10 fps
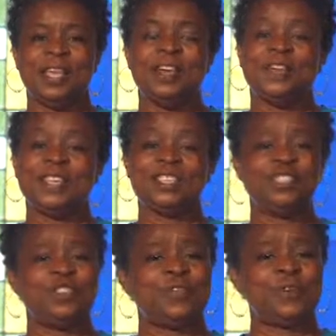If this
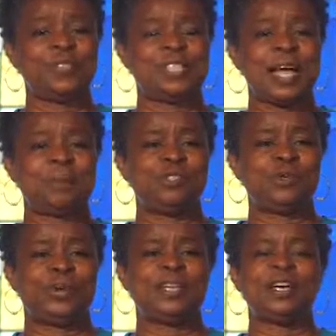is your first time
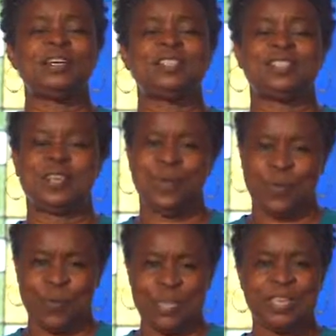joining us,
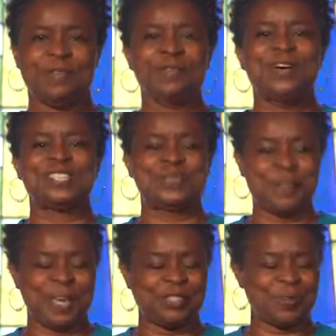we give you a
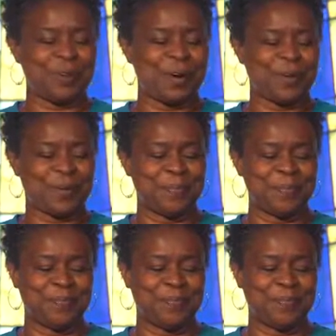special welcome.